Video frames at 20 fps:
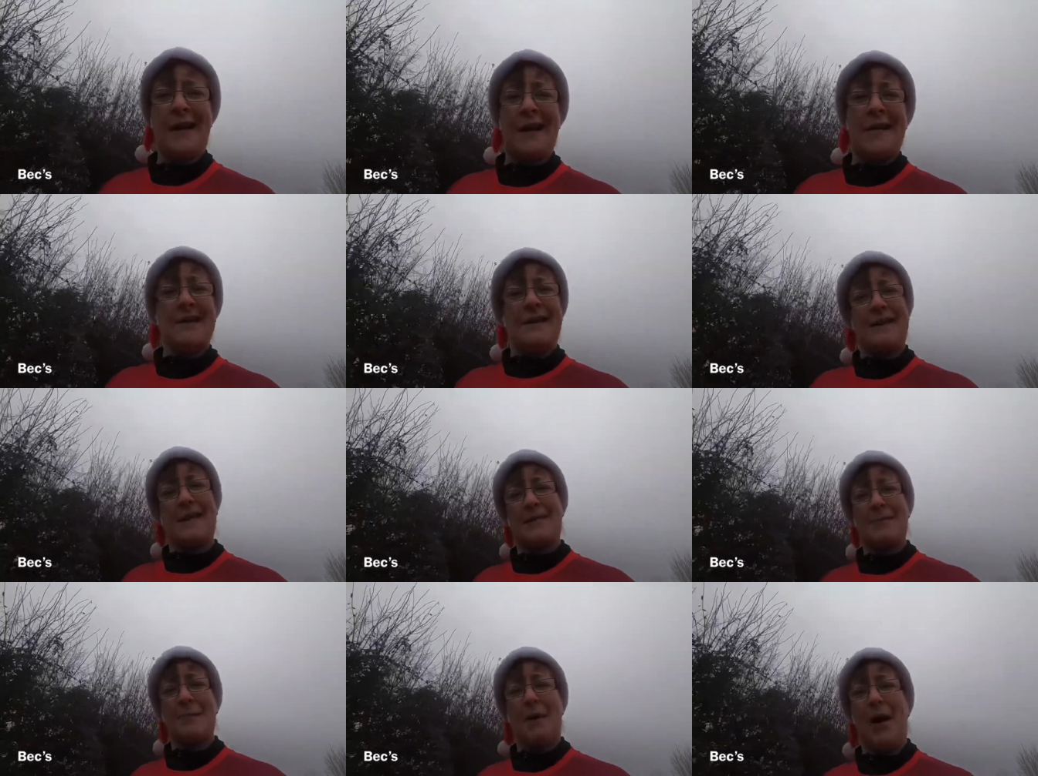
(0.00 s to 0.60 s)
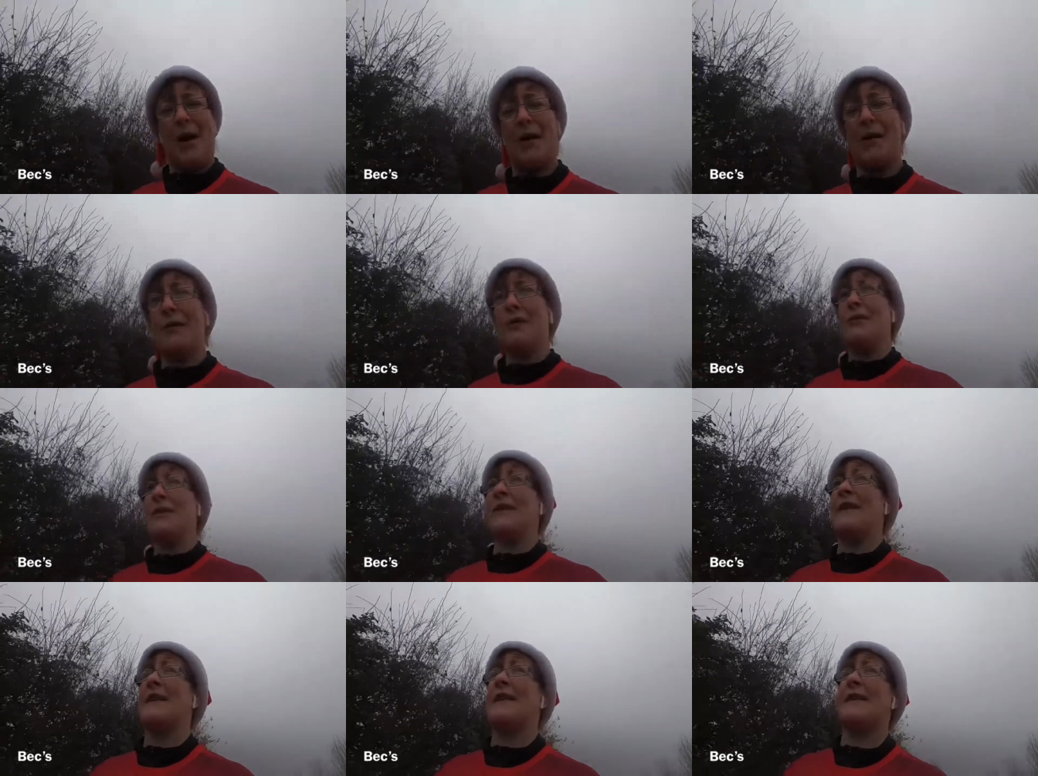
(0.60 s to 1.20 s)

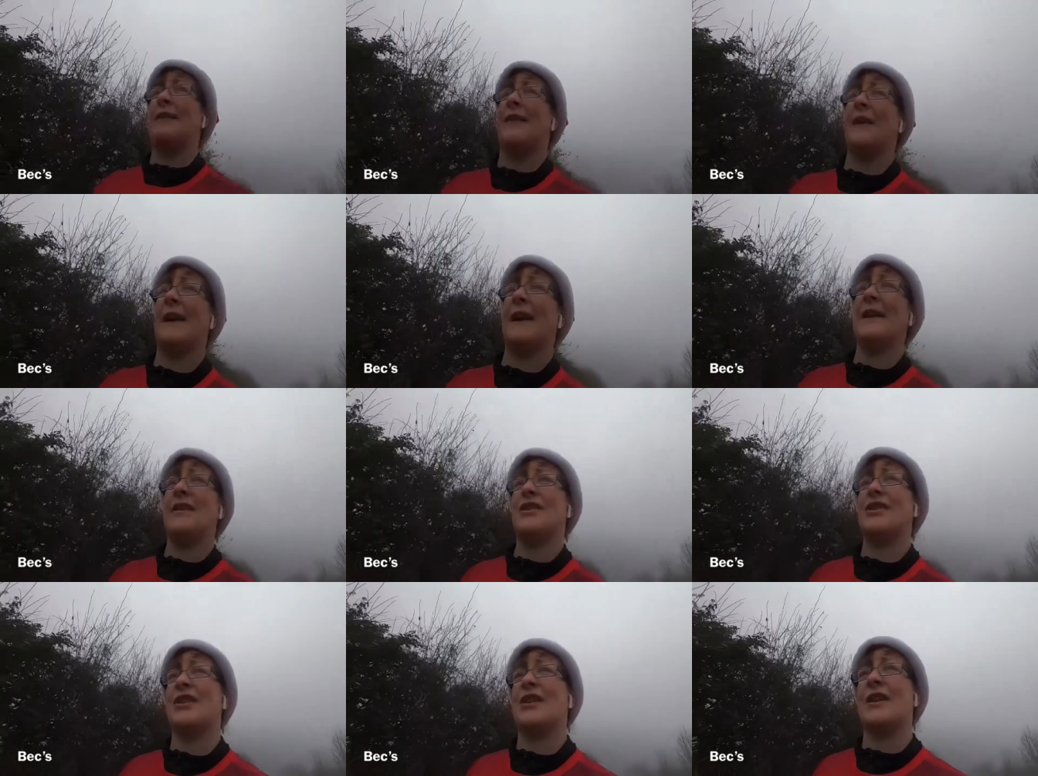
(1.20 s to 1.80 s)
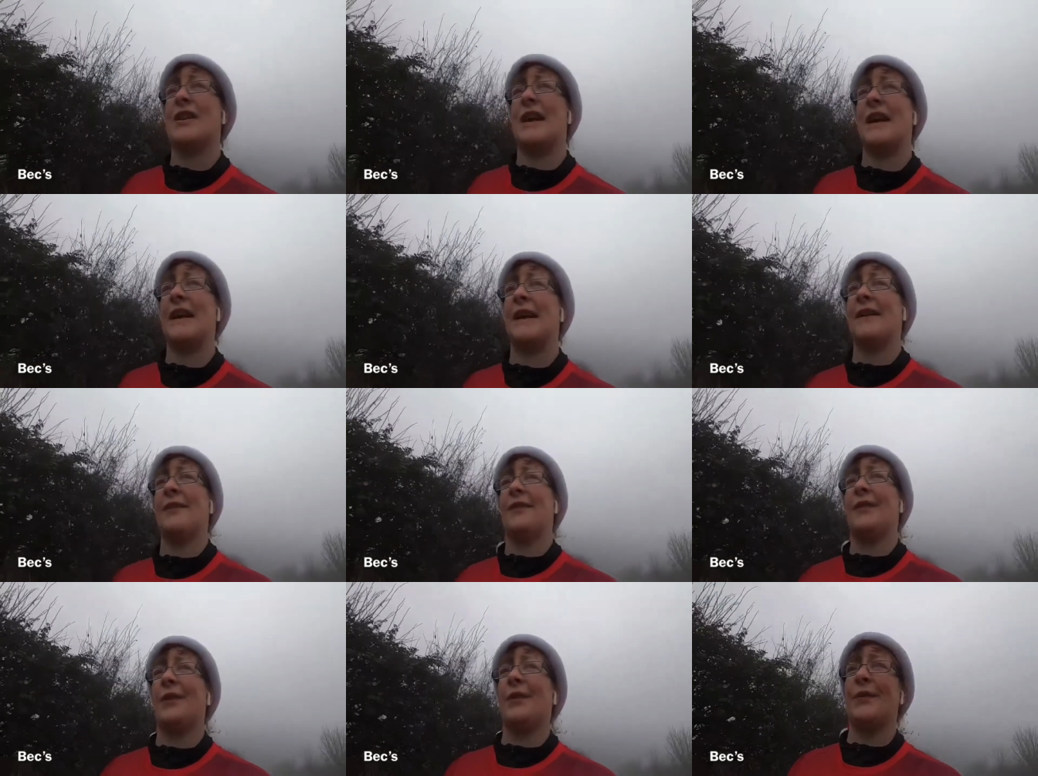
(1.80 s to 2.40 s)
smiles in the village today, a
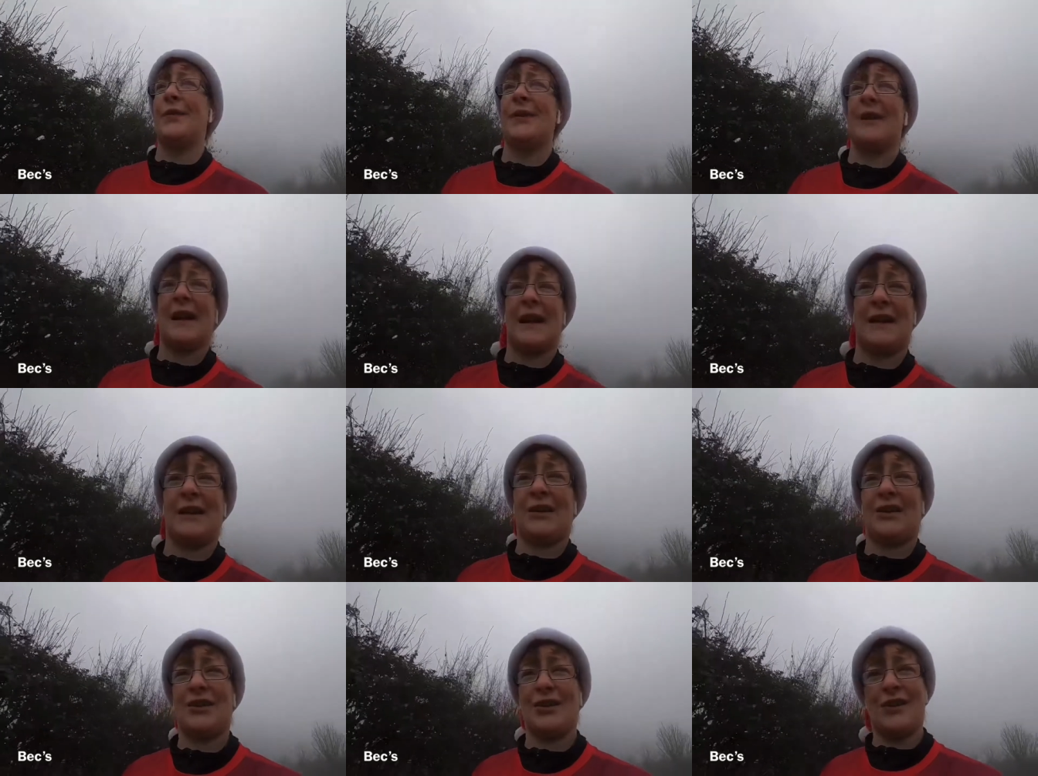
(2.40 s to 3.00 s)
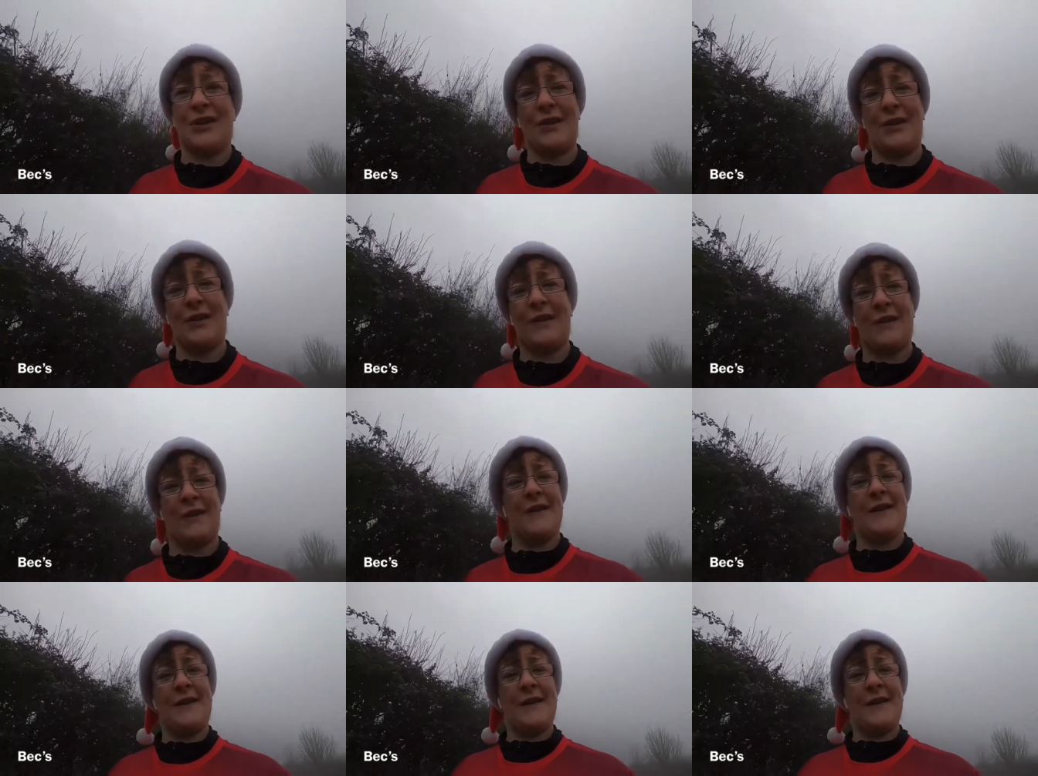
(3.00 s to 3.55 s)
few reactions.